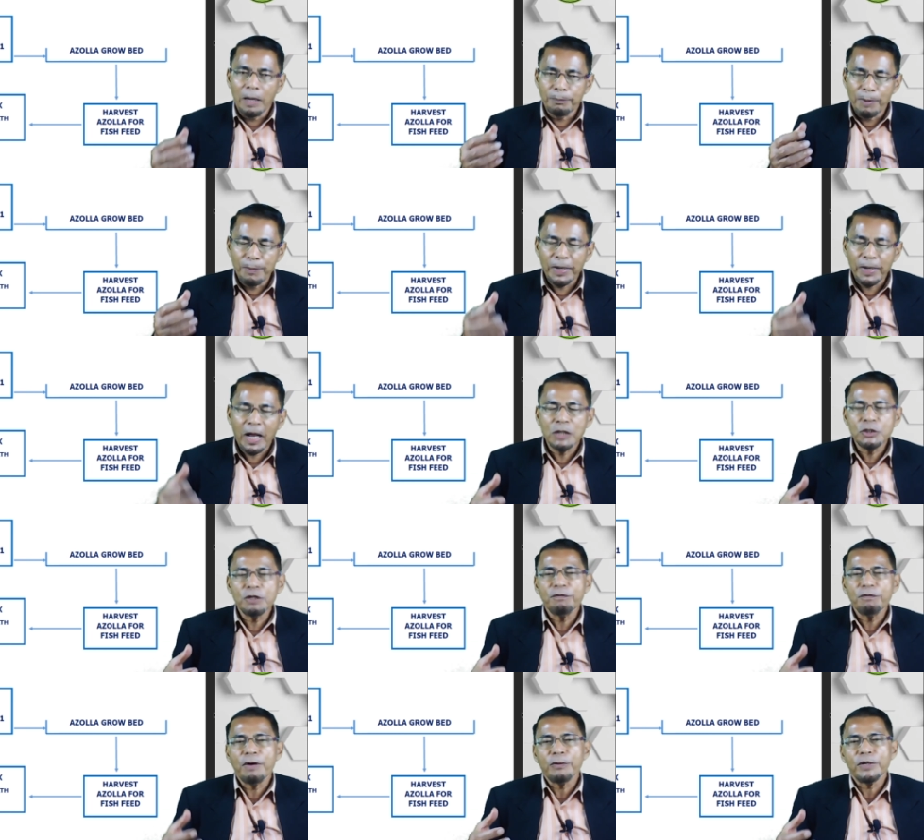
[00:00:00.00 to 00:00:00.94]

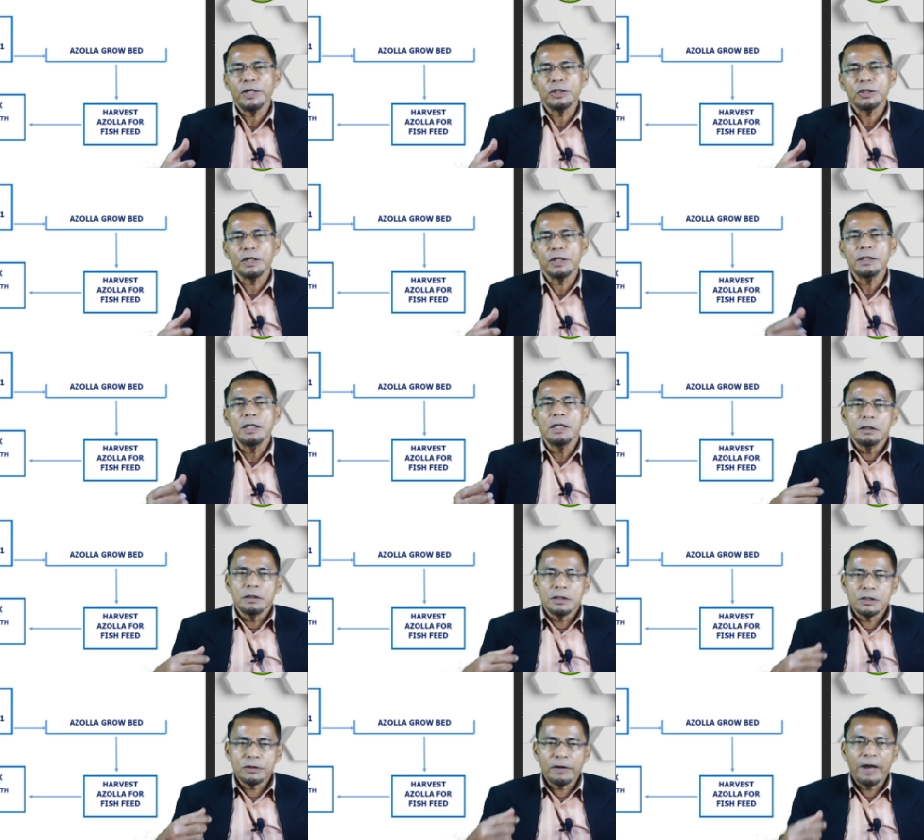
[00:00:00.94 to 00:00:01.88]
Permaculture Foundation,
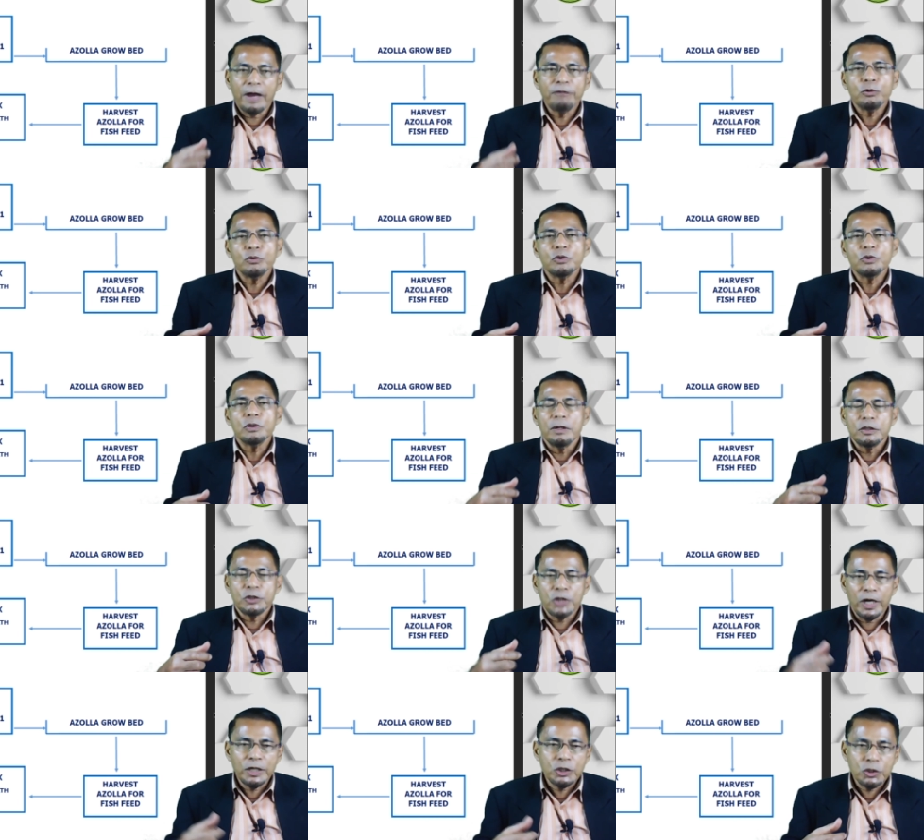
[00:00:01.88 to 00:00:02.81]
strive to
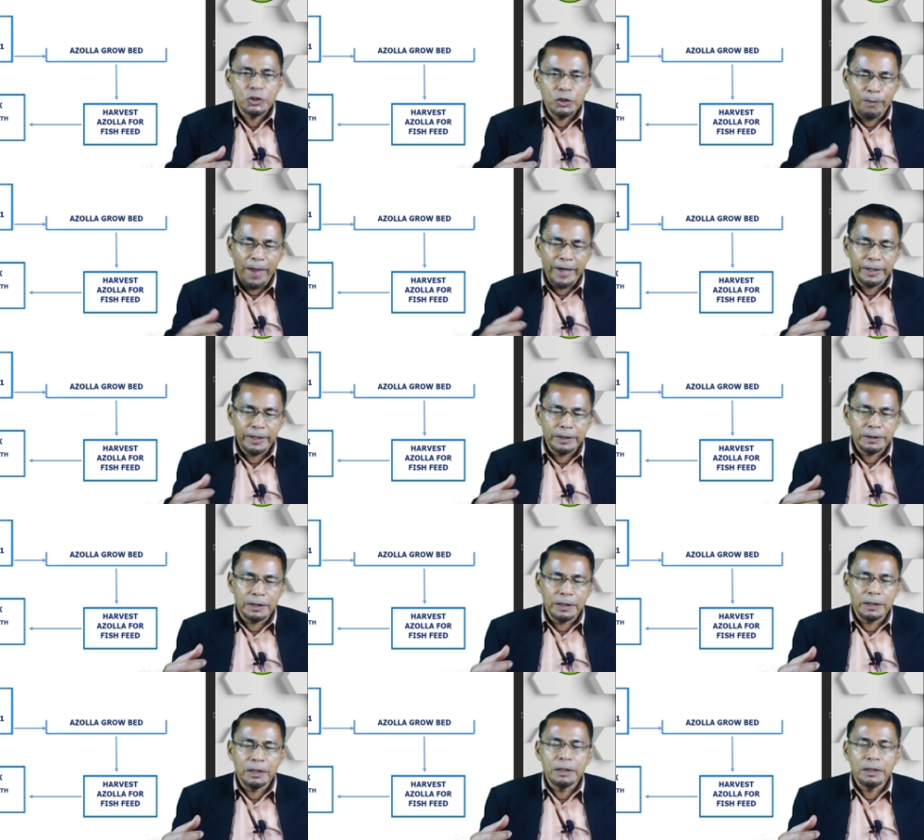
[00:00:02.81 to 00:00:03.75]
change
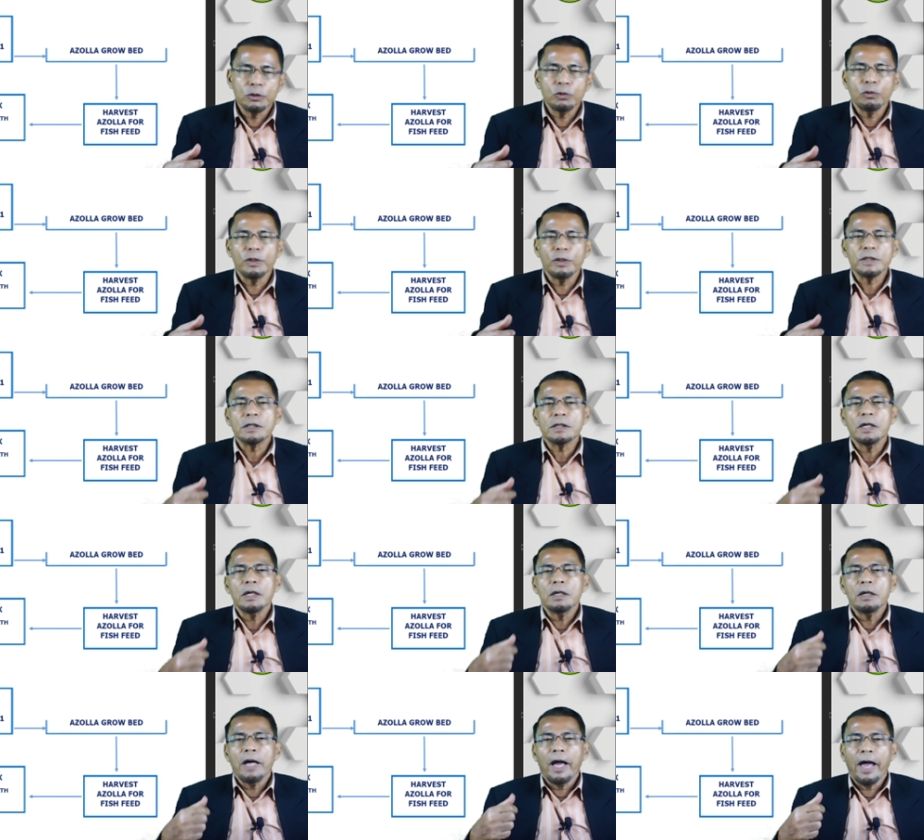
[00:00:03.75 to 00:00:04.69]
humanity towards
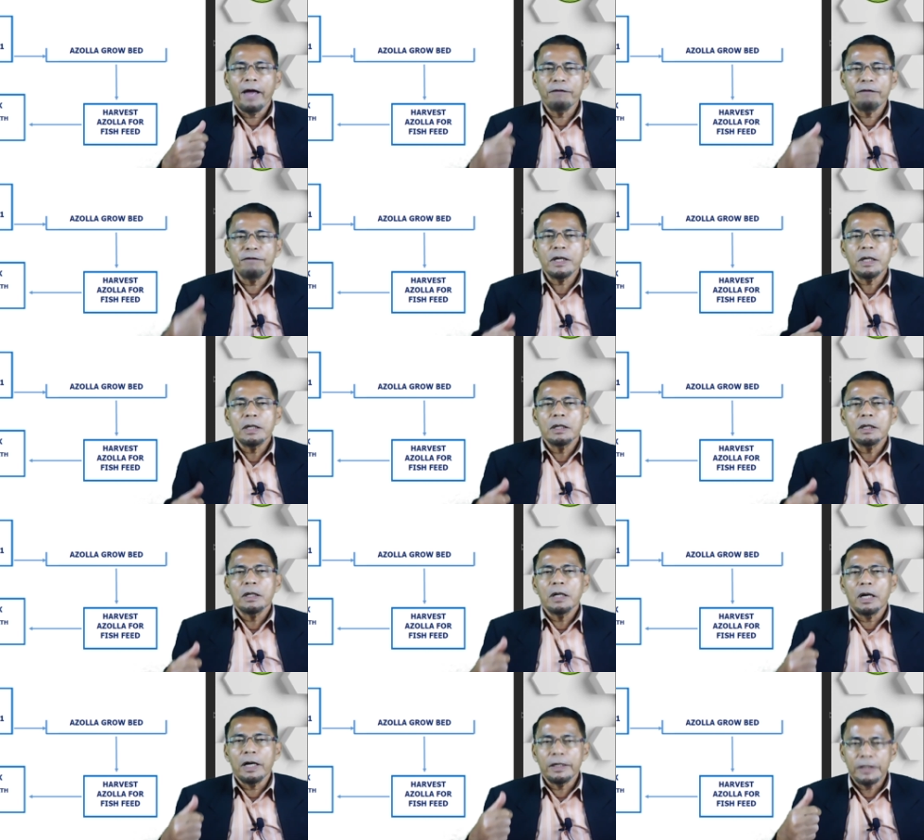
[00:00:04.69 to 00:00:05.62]
having
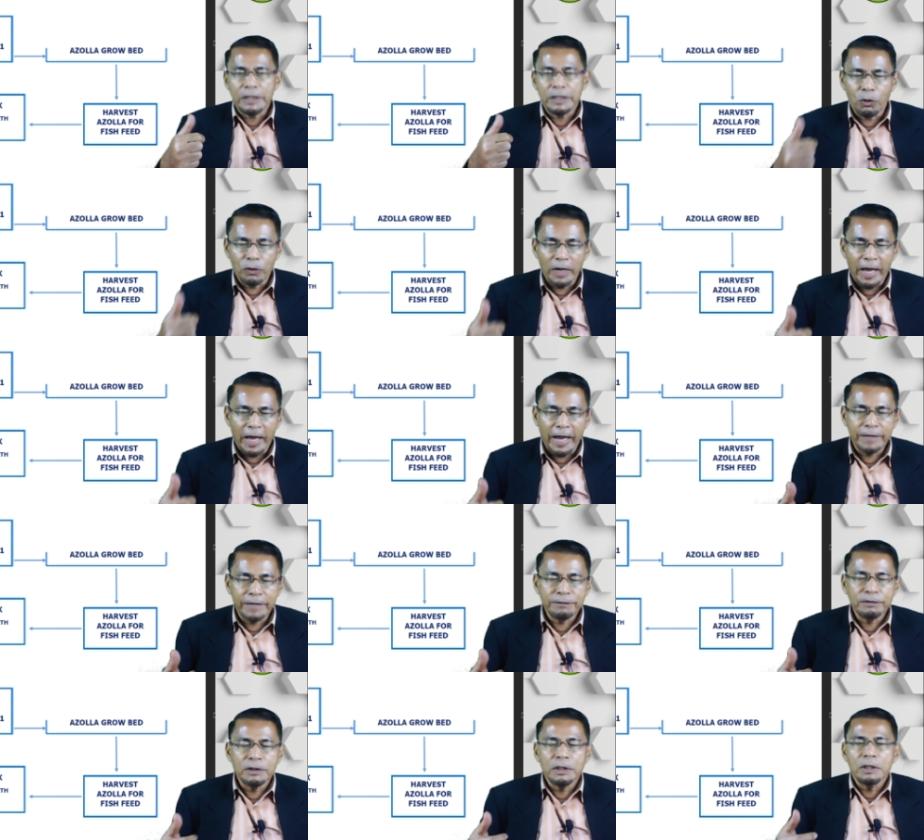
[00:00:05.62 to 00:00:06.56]
an
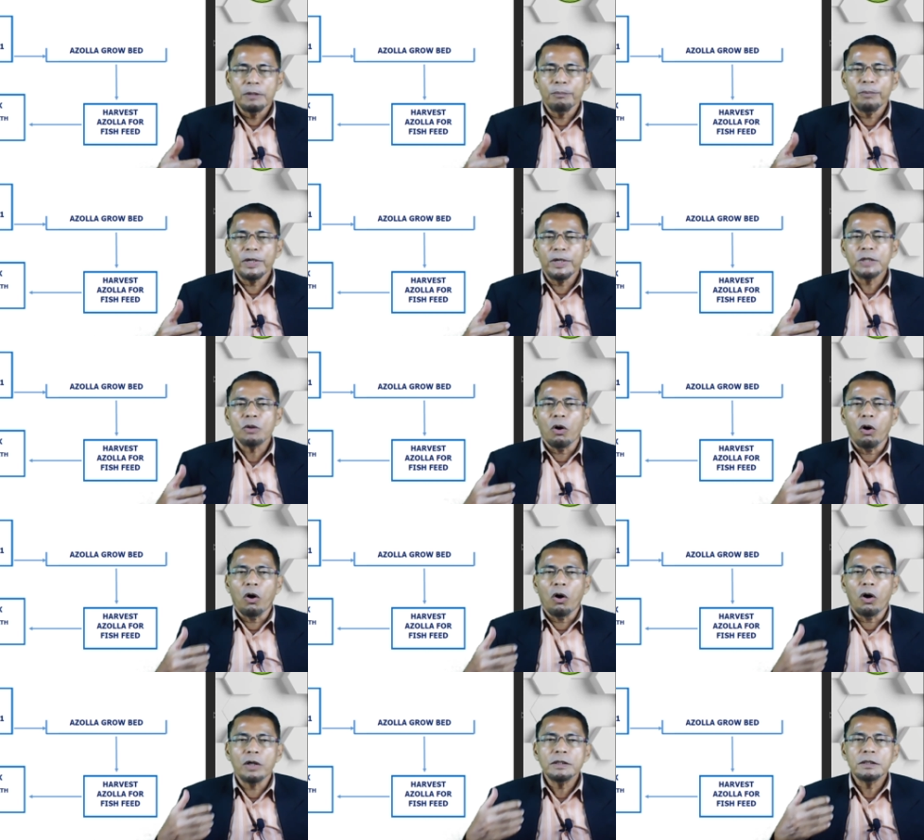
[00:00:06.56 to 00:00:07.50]
Ecolife based
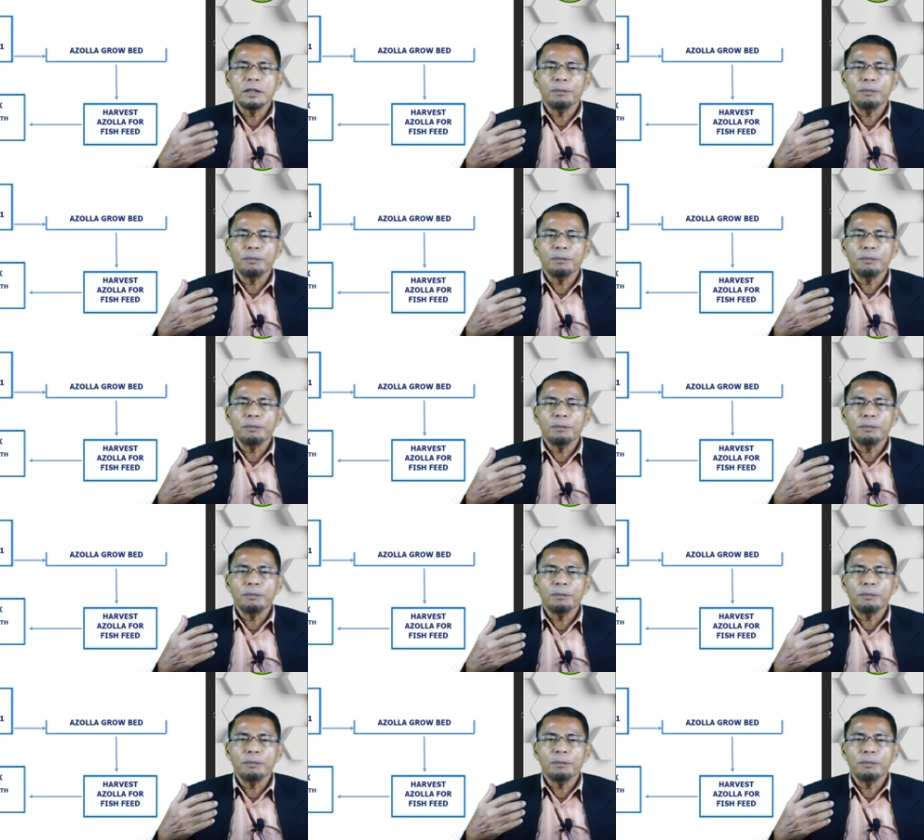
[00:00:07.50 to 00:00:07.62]
on the